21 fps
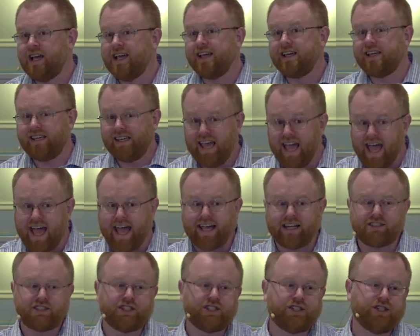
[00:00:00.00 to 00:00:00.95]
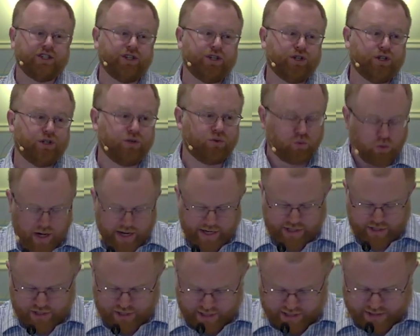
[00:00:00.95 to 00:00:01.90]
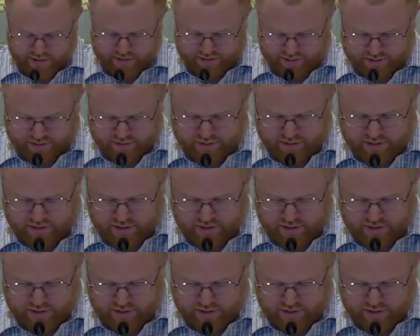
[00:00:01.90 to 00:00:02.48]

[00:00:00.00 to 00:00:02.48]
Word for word: yet righteous.